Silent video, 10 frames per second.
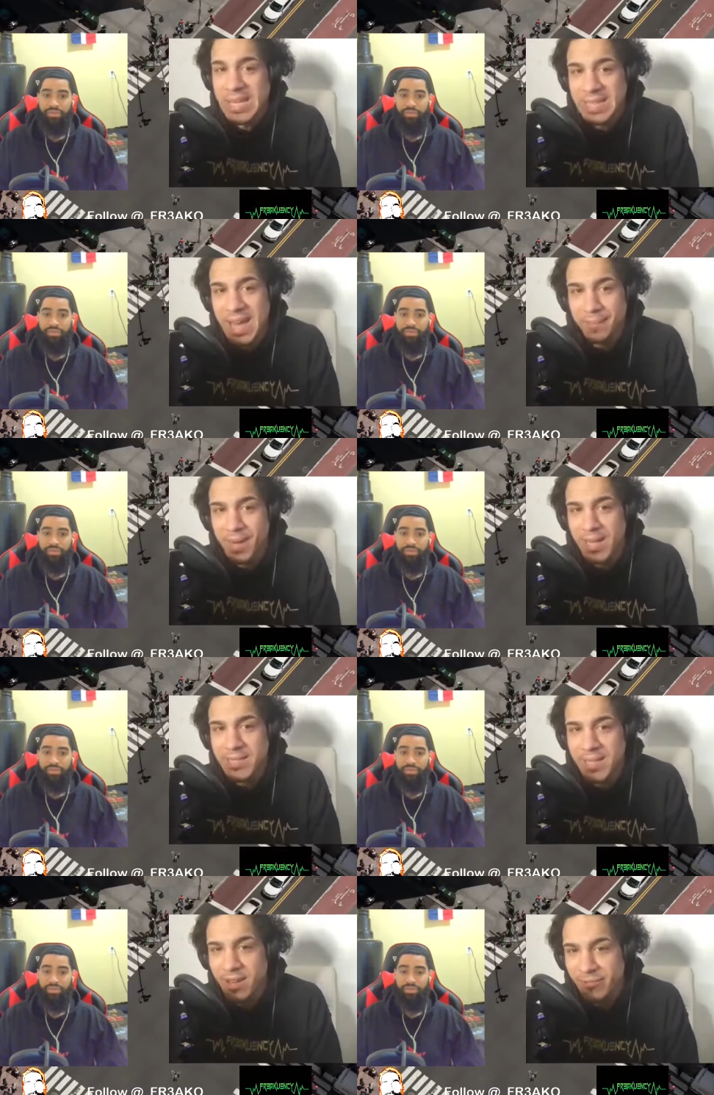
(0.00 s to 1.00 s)
Speaker 1: need that
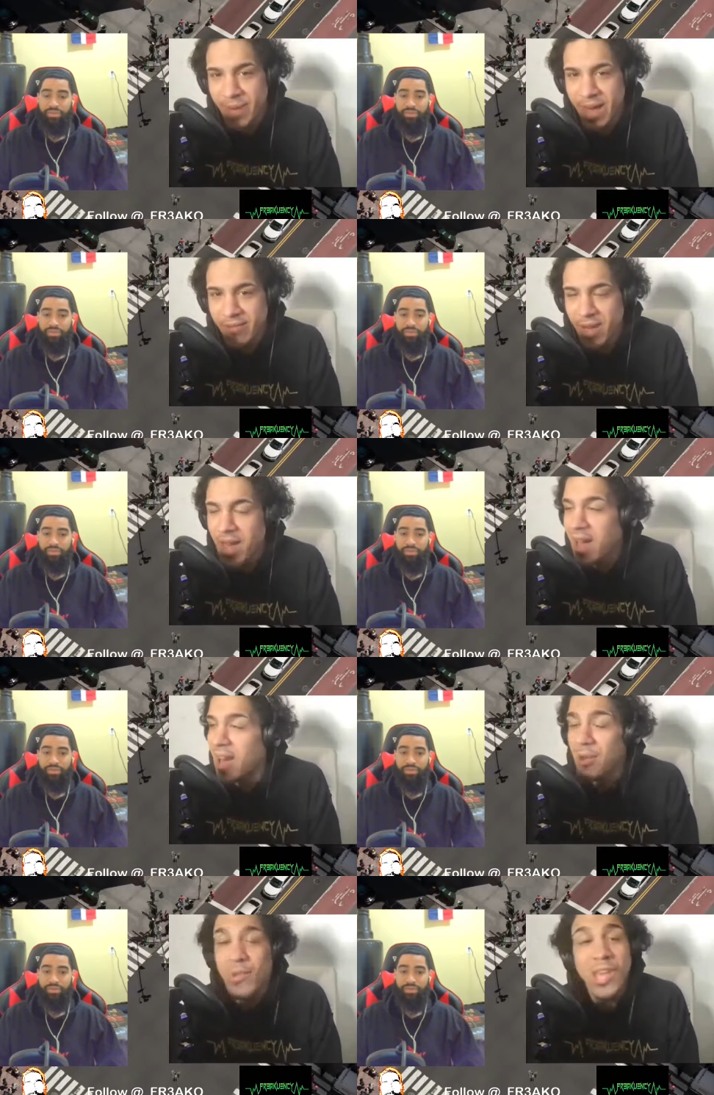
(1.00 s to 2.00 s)
mindset of map.
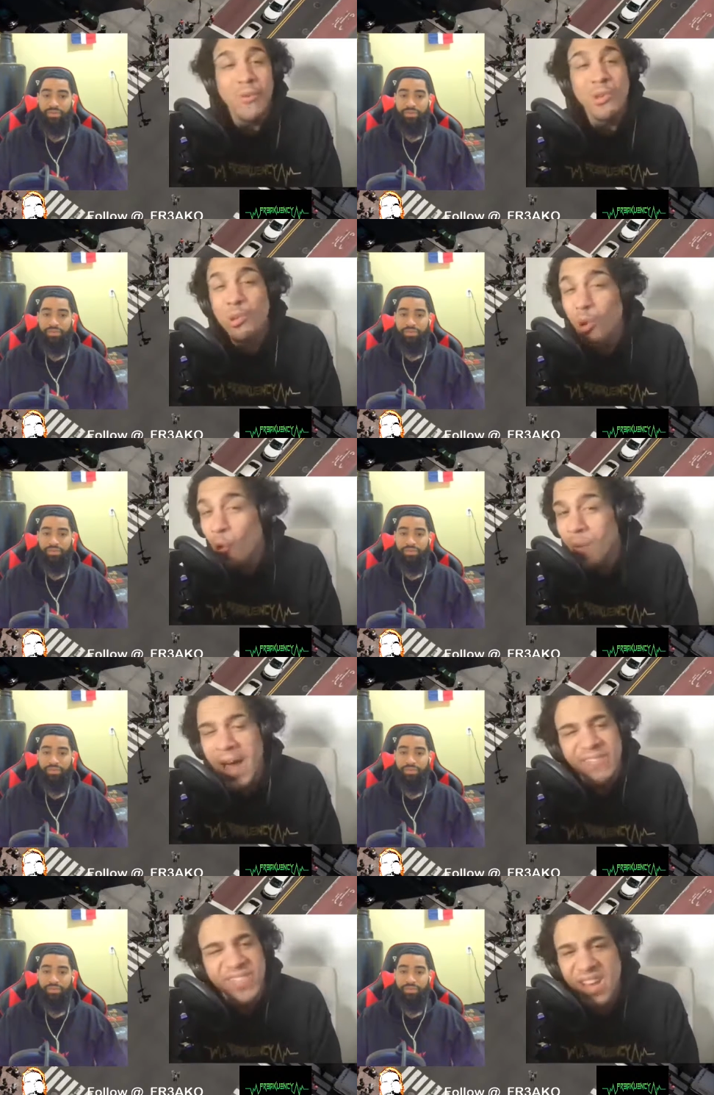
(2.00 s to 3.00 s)
I don't care what. No,
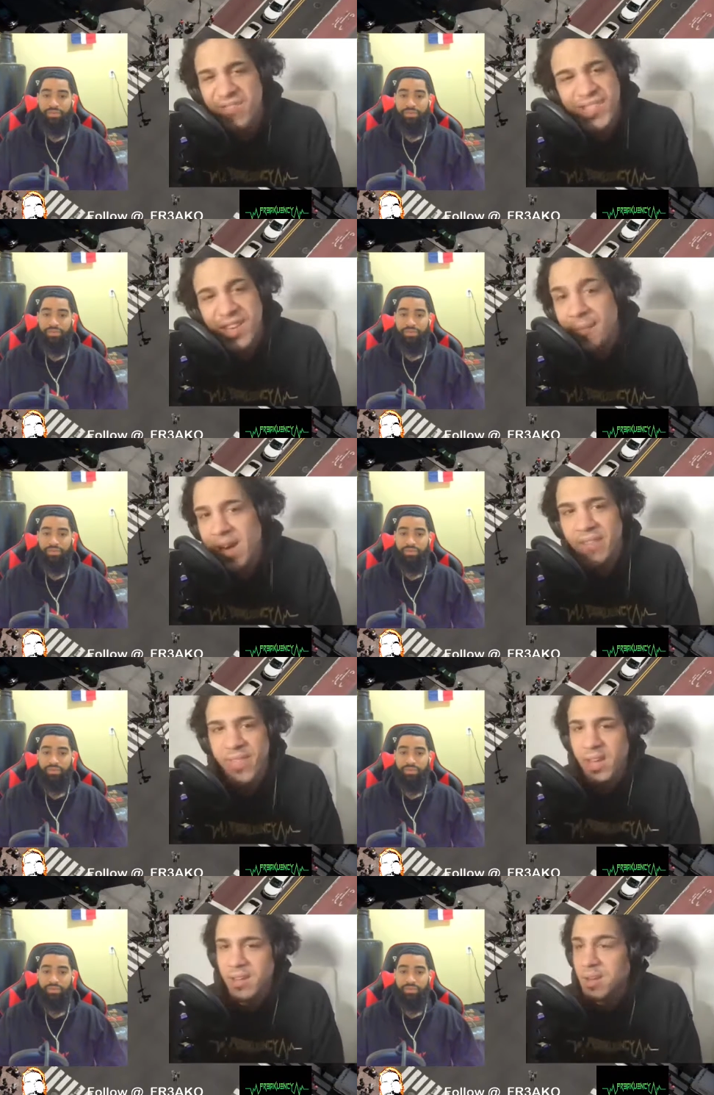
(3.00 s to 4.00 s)
I've never seen a map
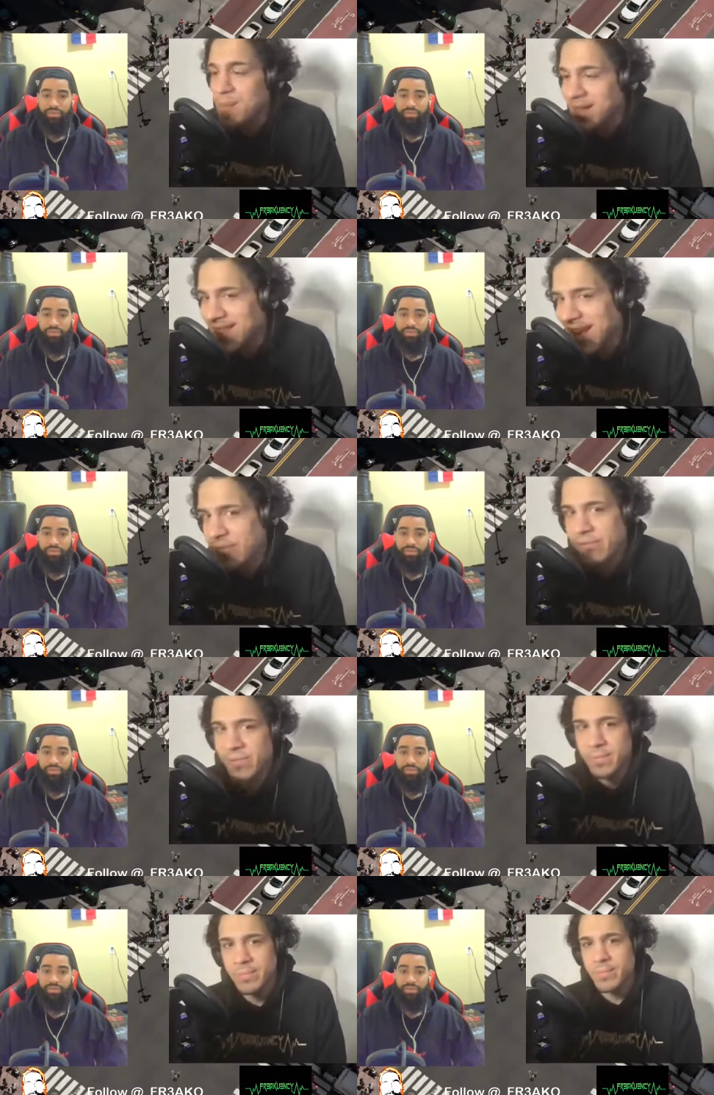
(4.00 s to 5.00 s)
that good in my life.
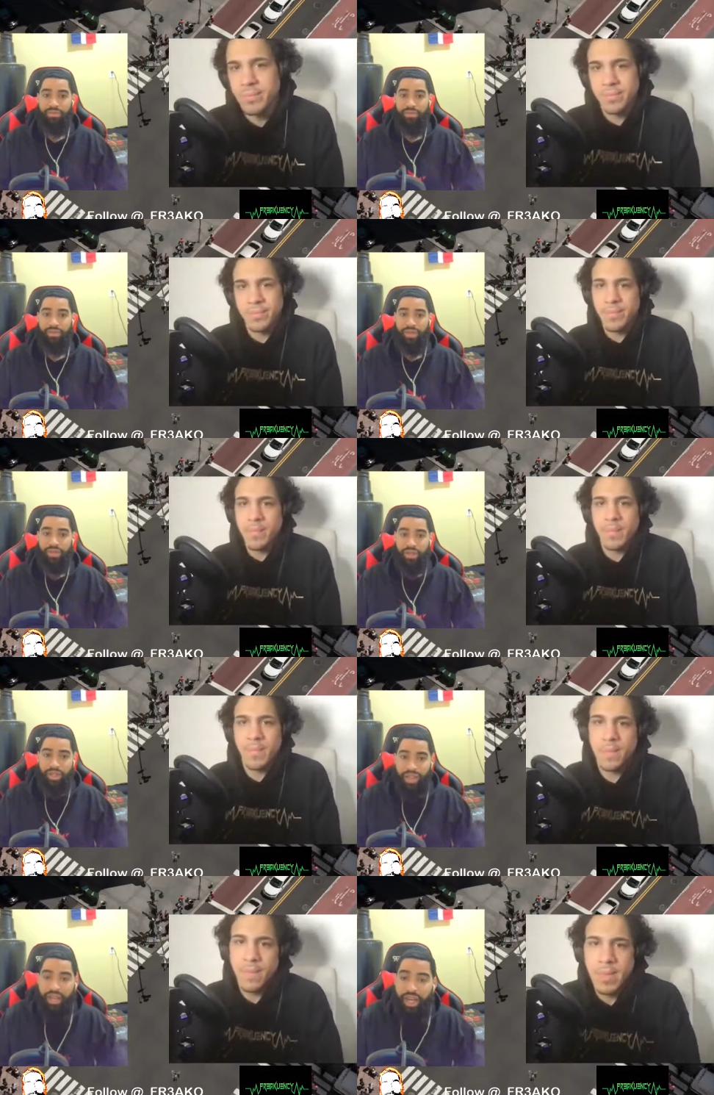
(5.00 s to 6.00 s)

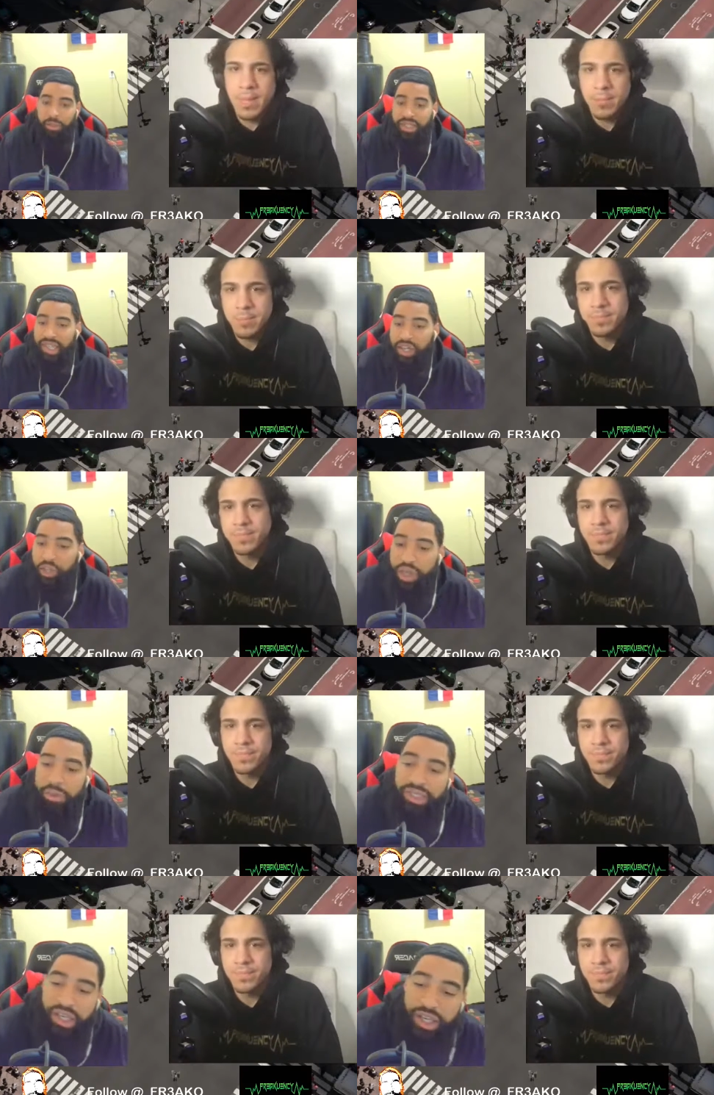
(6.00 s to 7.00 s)
Speaker 2: Let me tell you. Let me
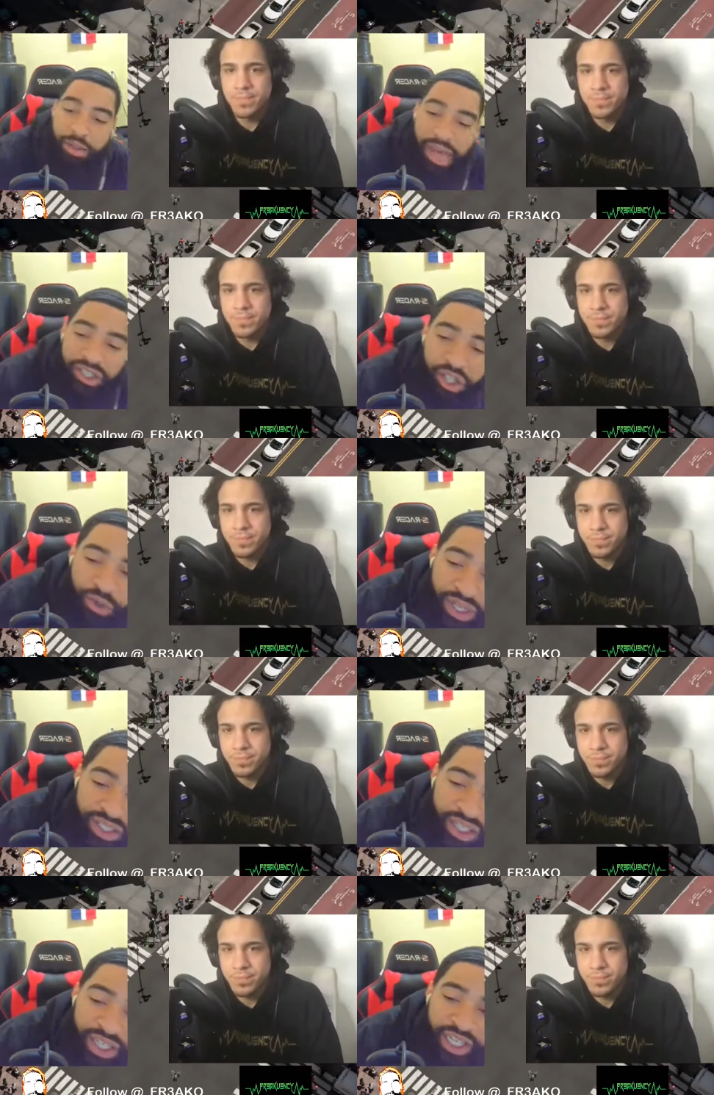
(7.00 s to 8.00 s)
tell you. Let me ask you a
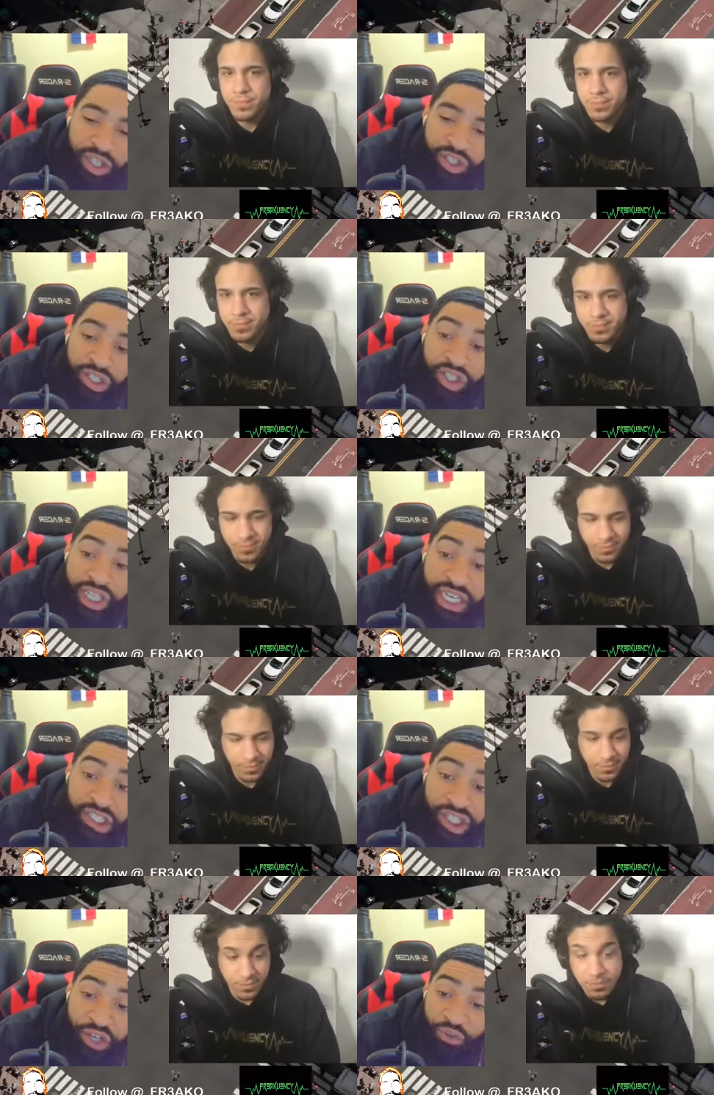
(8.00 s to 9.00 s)
question. Does
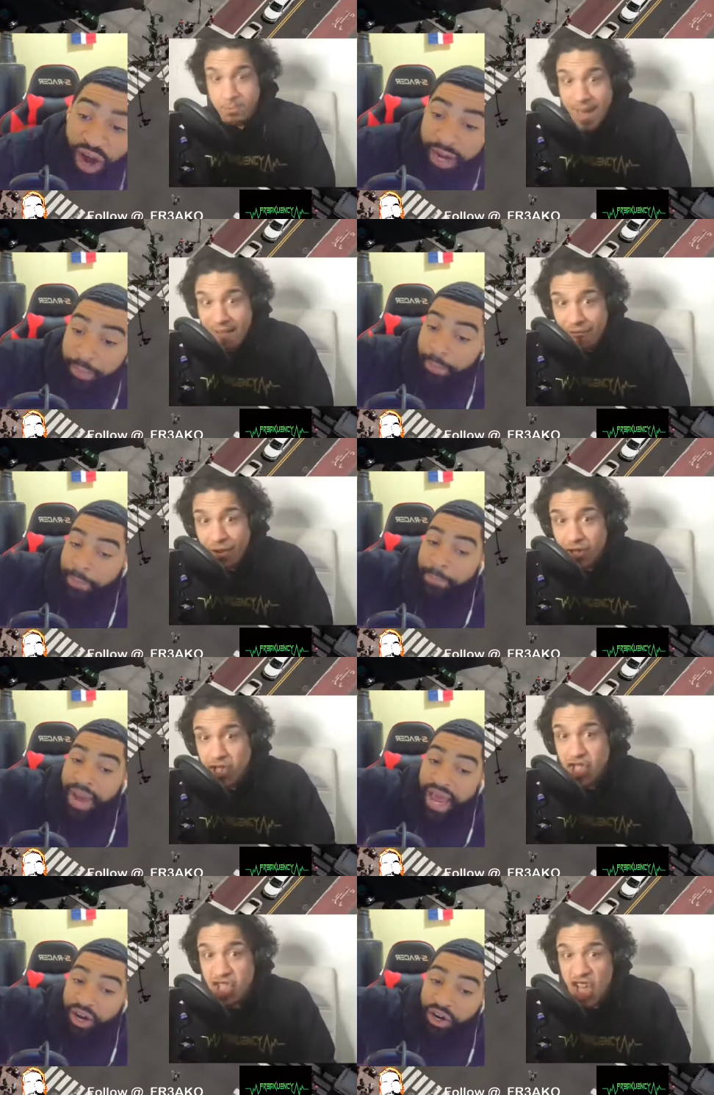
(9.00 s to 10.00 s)
Geechi write
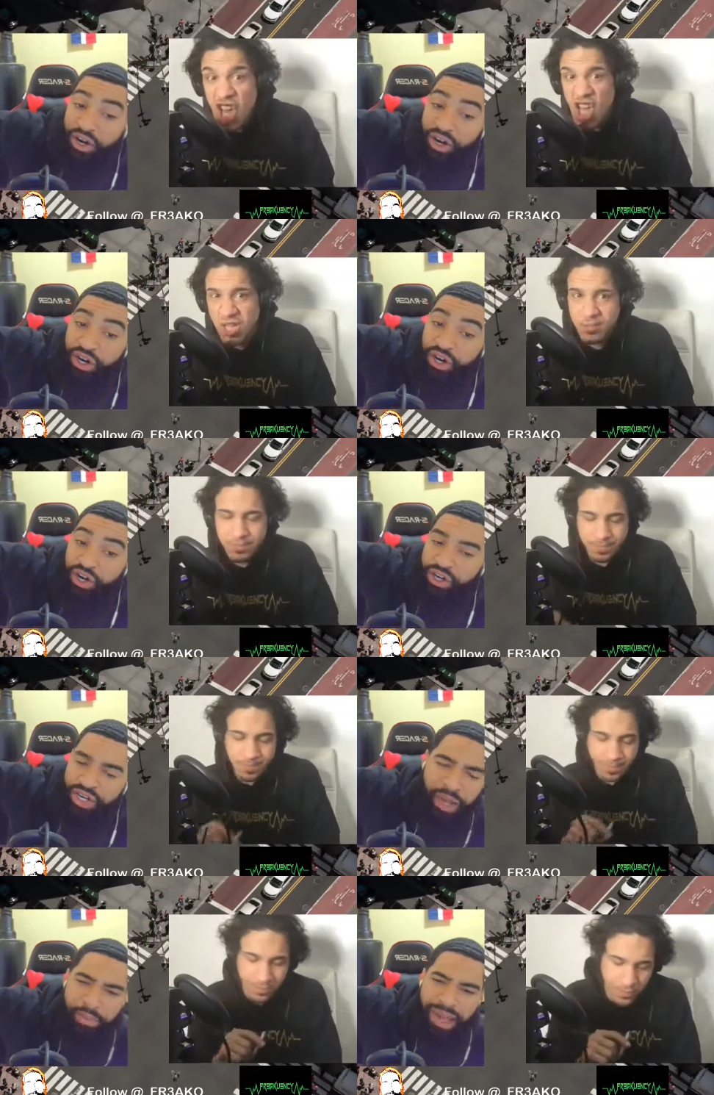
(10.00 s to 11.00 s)
better?
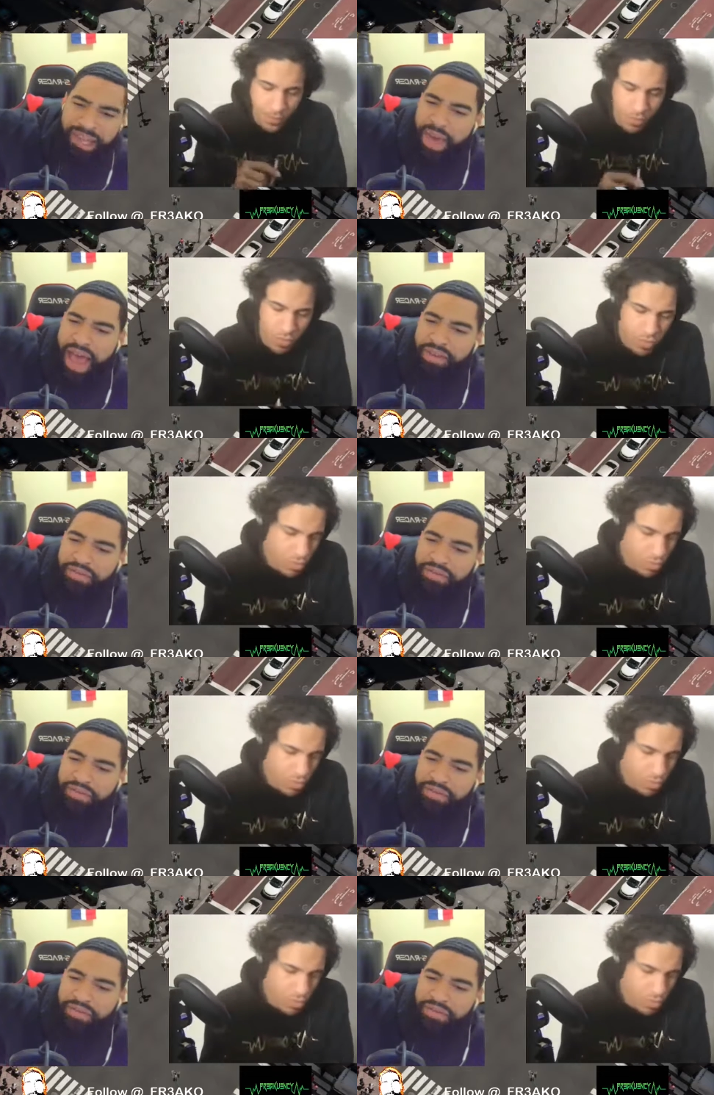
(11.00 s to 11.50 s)
Yeah, best math.